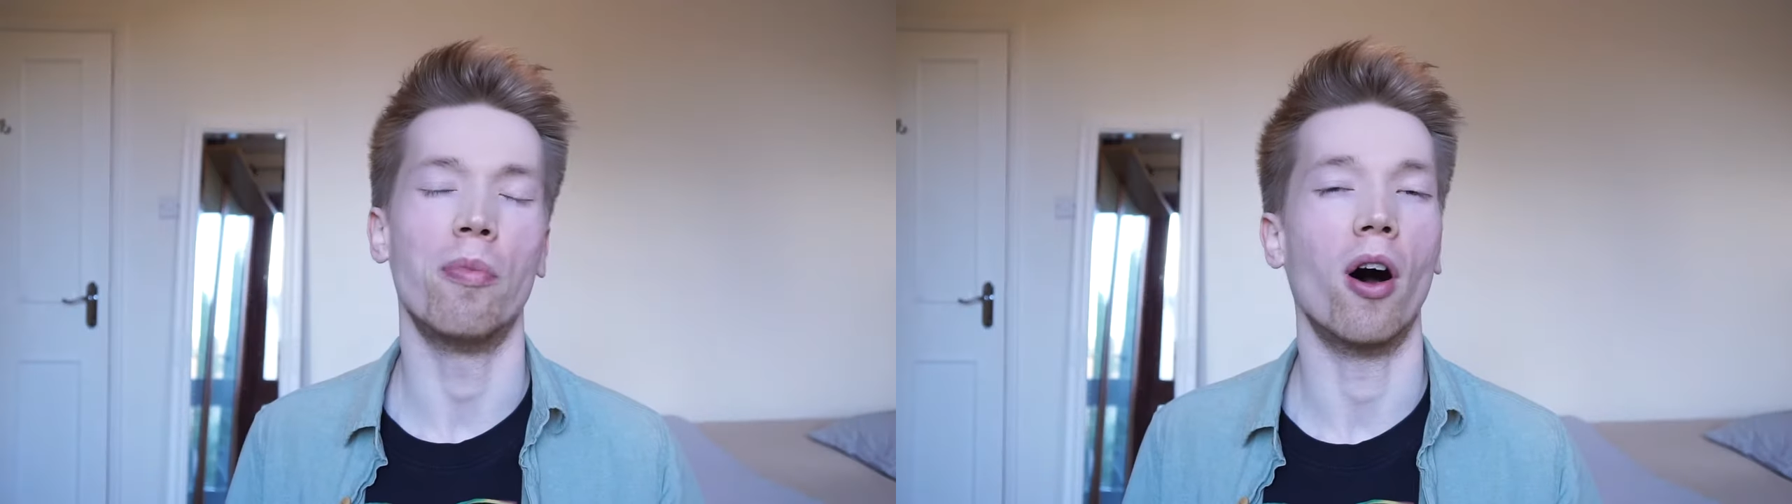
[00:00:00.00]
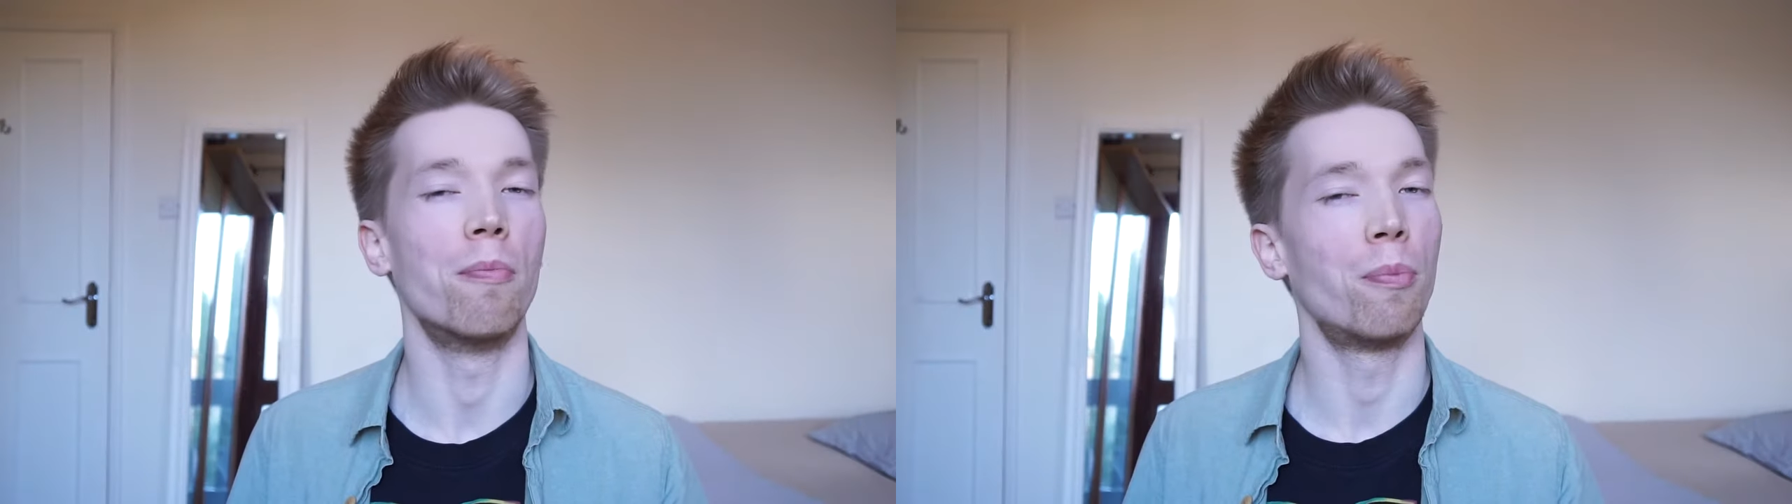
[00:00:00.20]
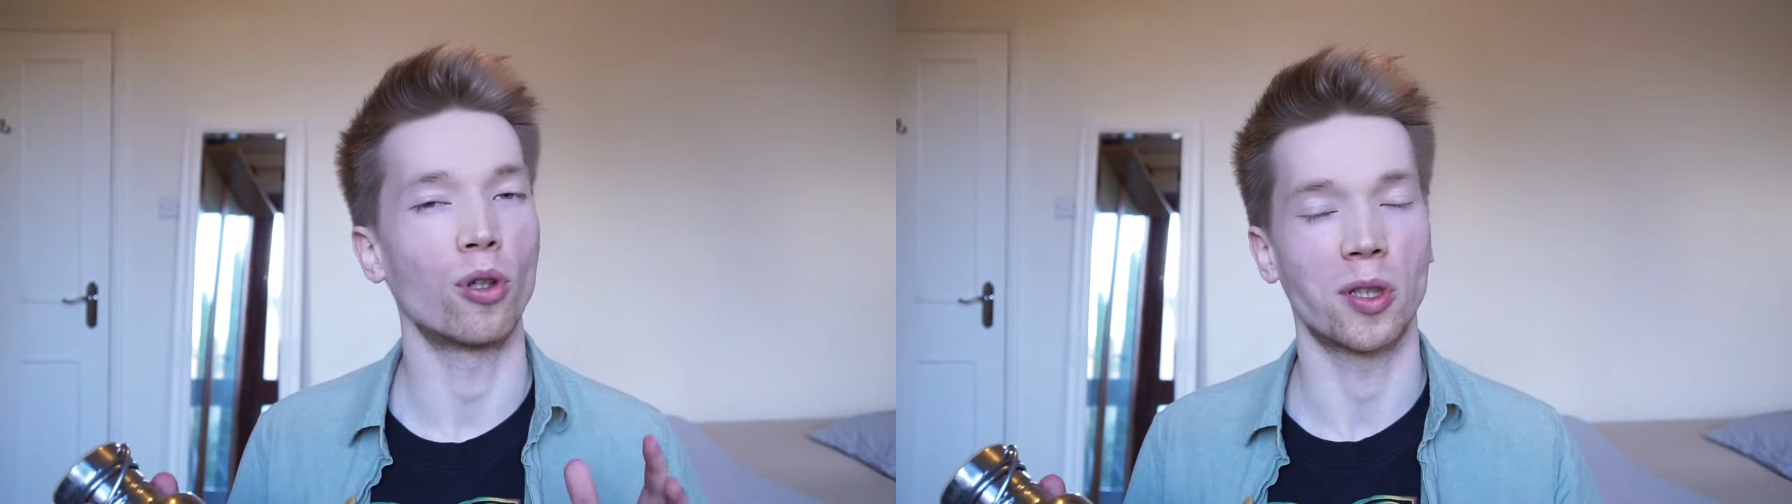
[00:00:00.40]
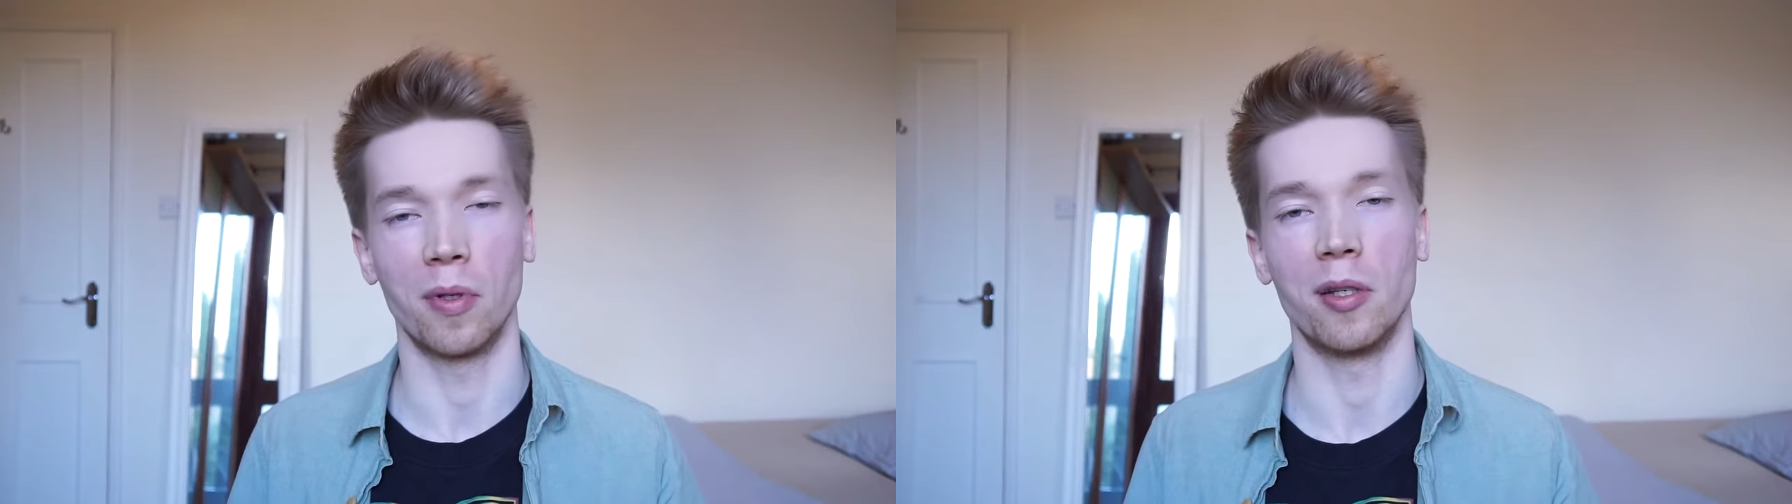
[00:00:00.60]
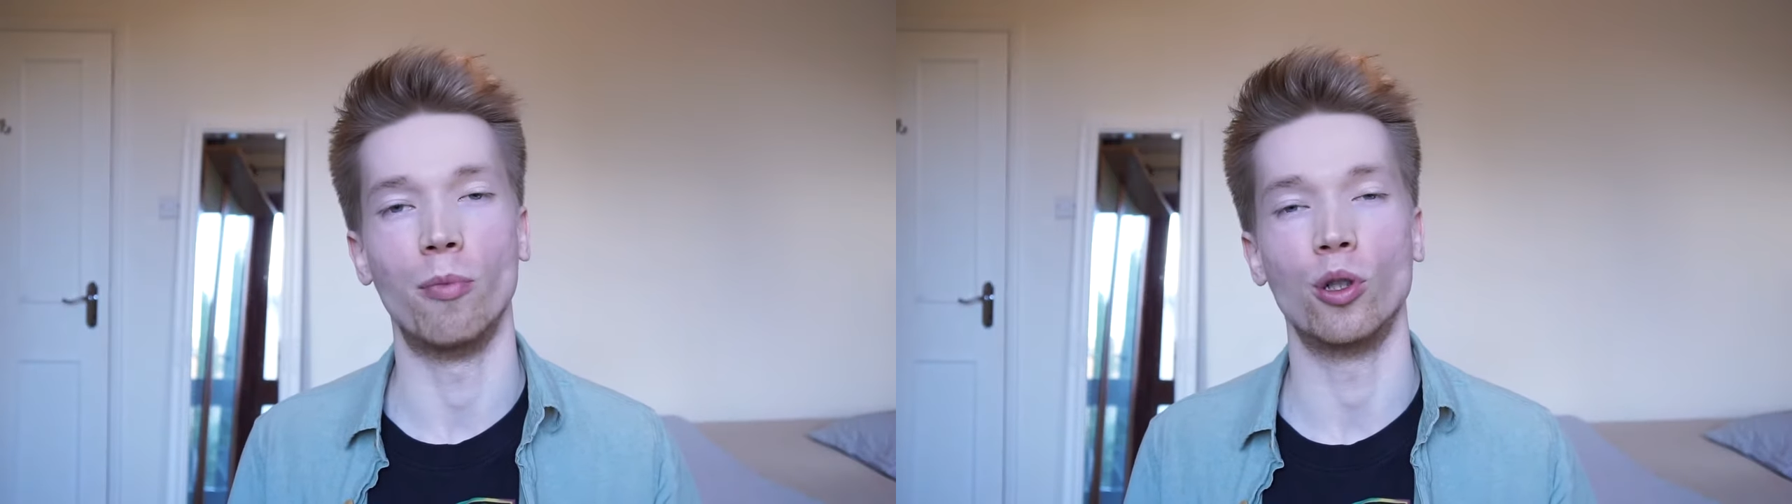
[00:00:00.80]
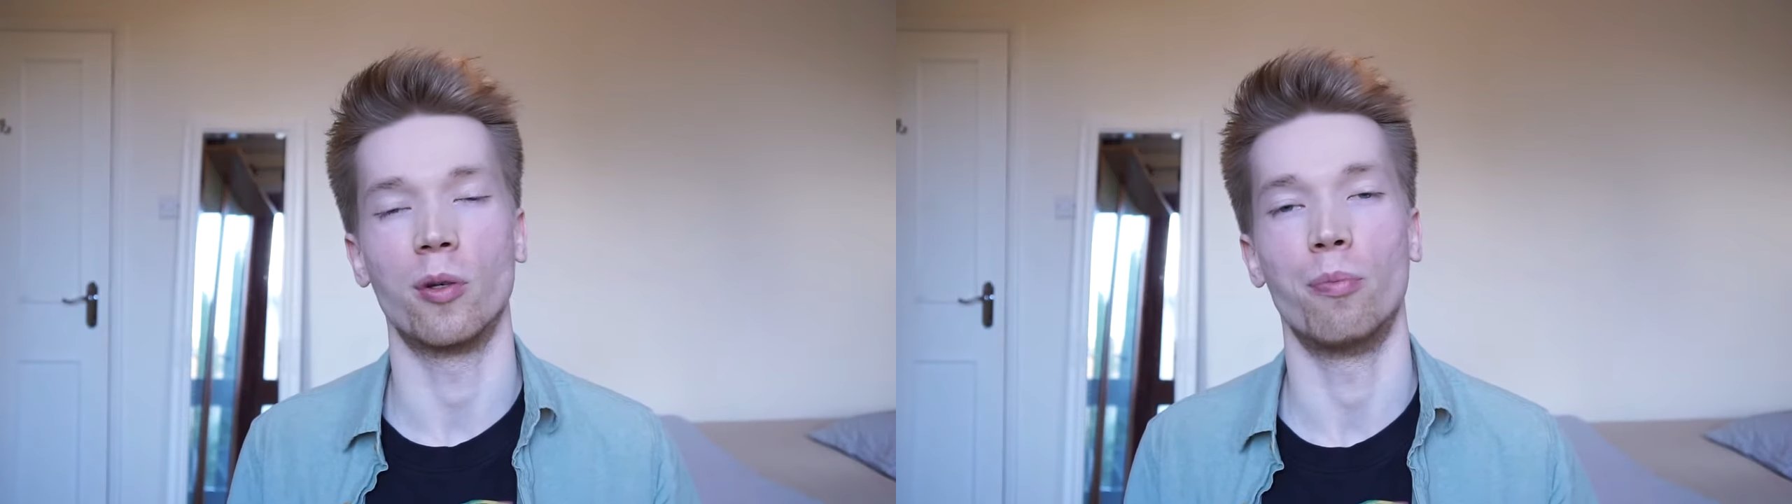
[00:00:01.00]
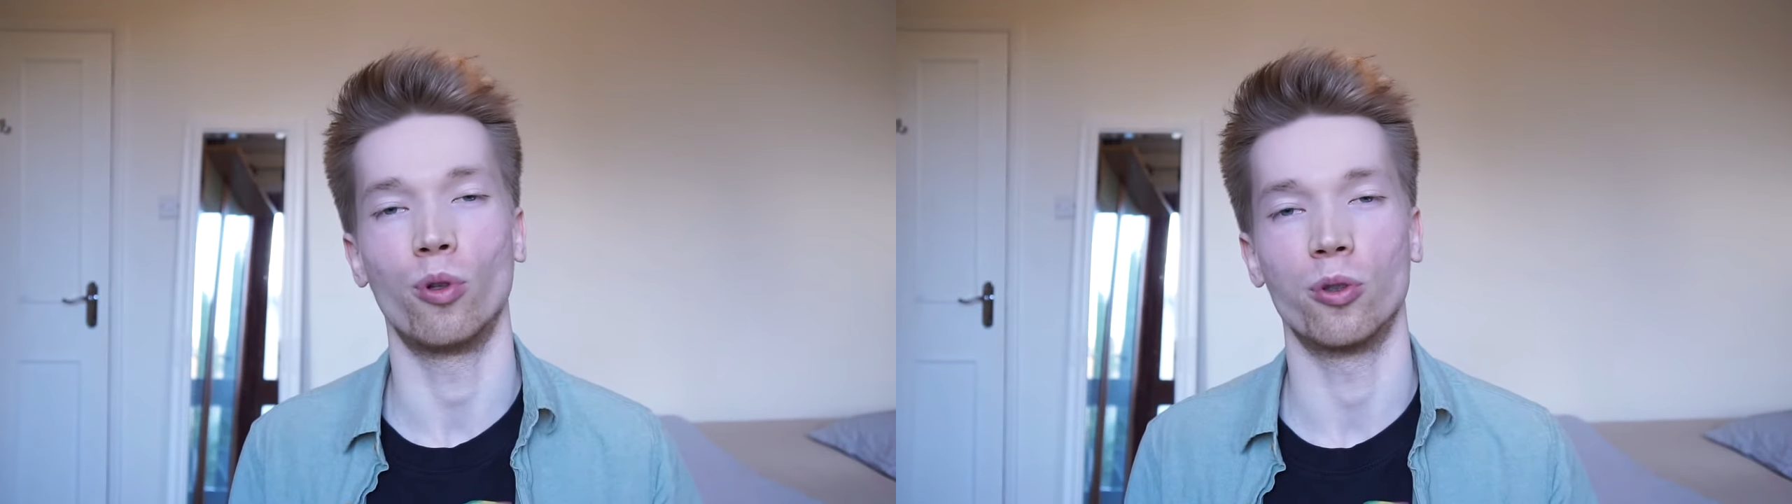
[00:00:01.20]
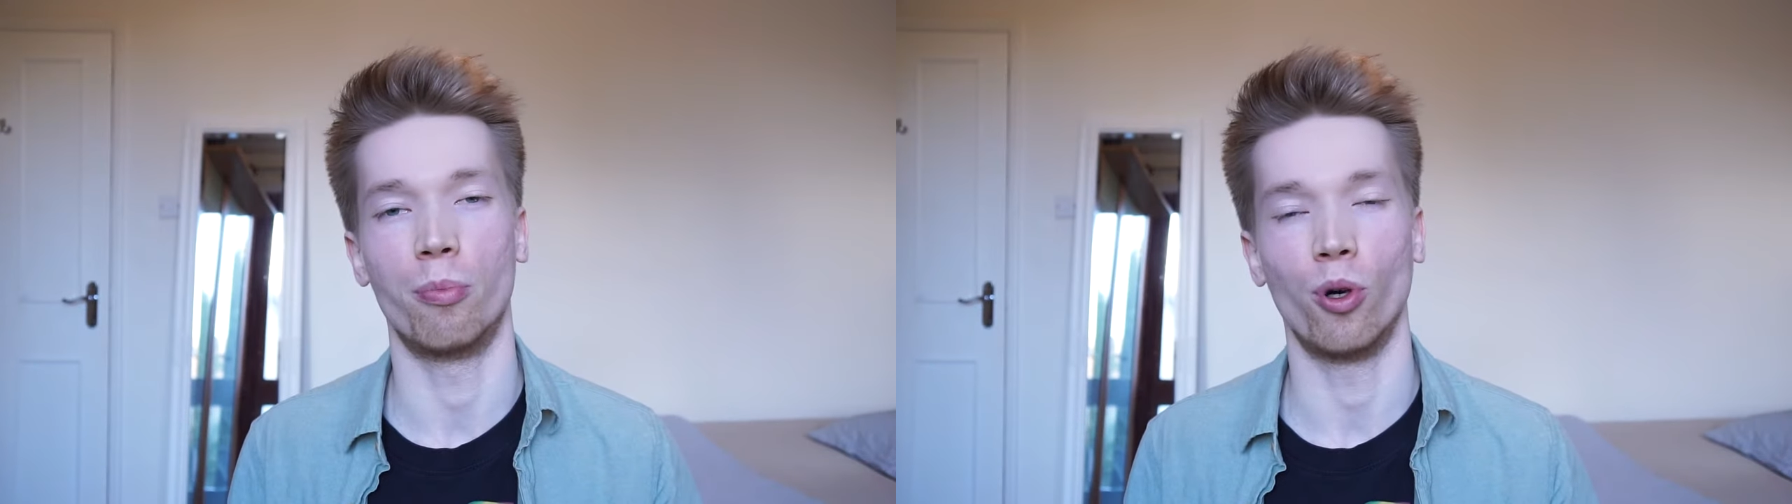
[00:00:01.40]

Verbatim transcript: but possibly most important